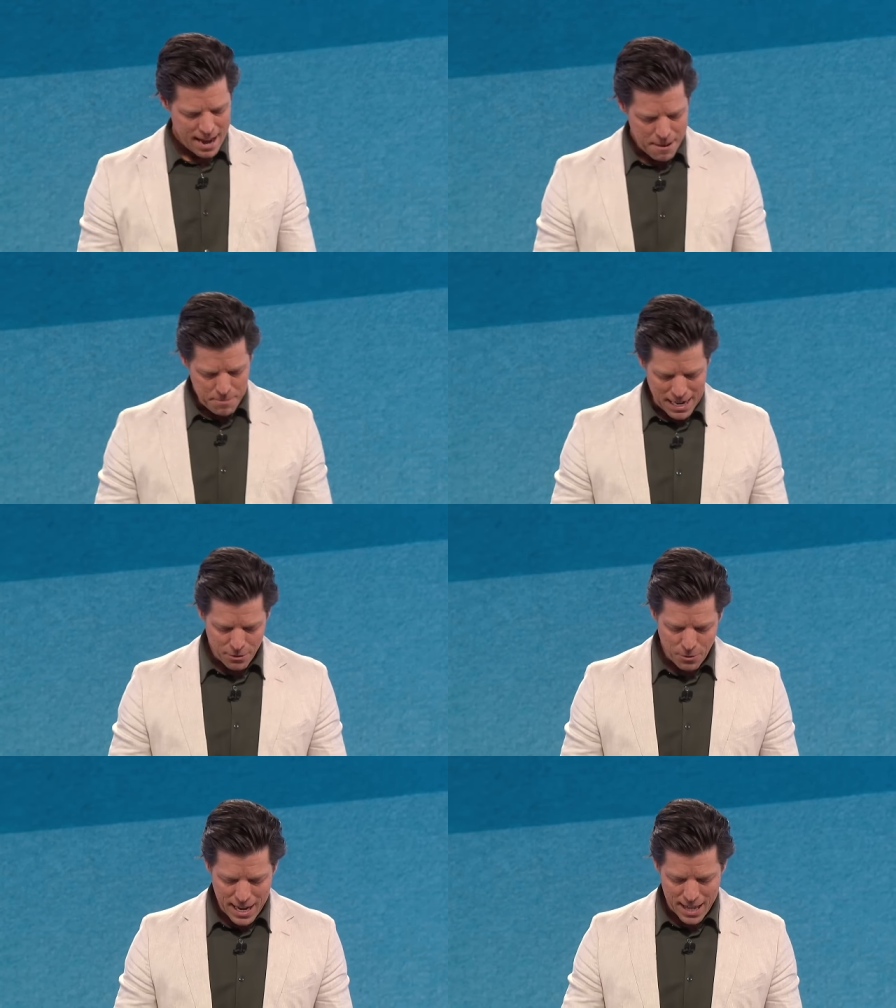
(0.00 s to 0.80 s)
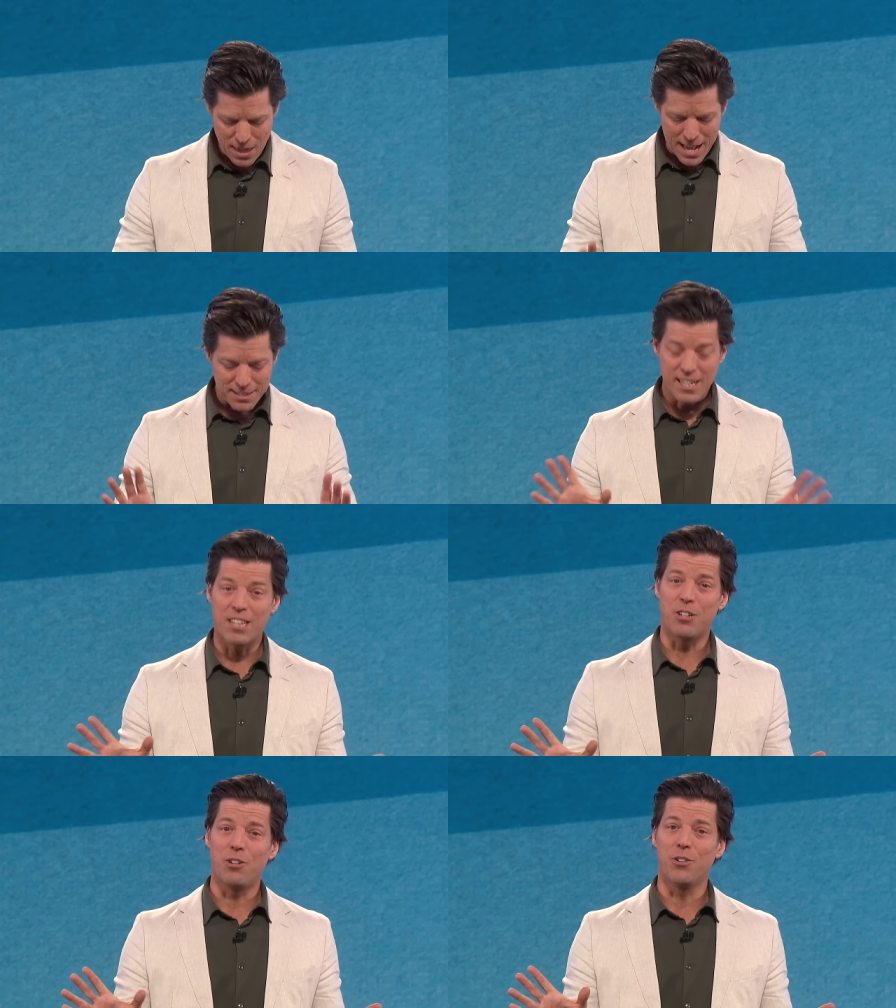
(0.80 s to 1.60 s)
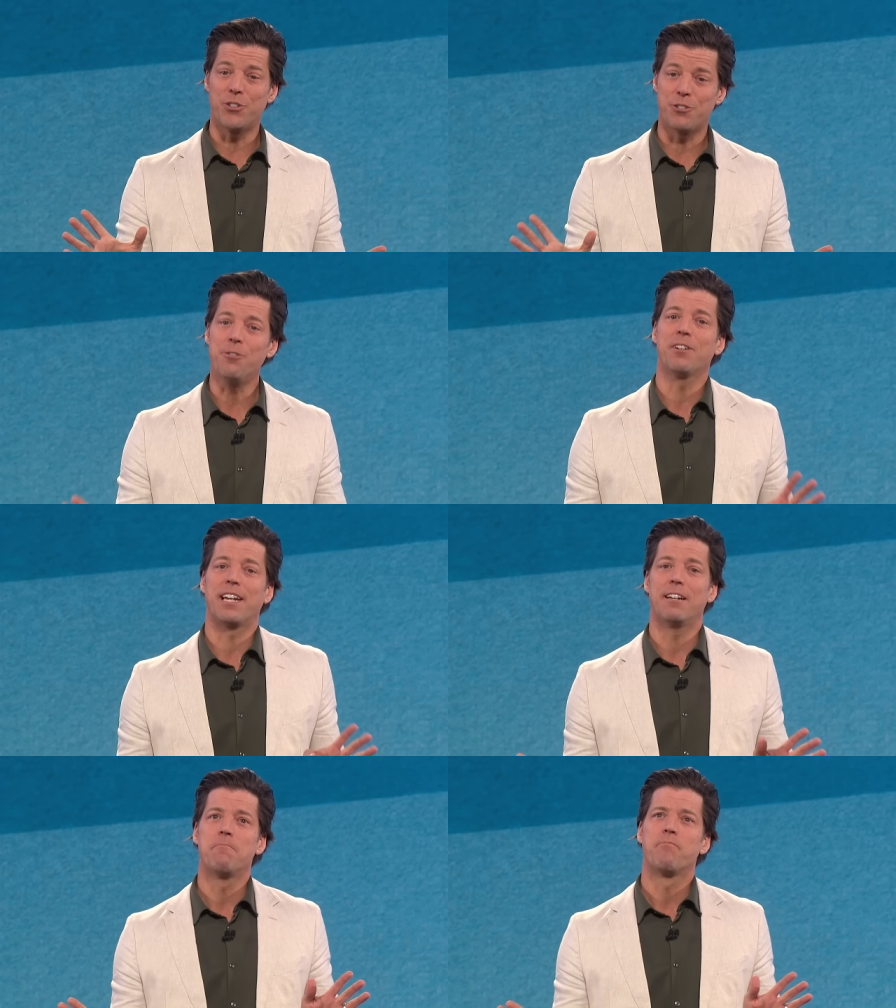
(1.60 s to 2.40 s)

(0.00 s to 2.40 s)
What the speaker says: And by the way, that's not the whole story.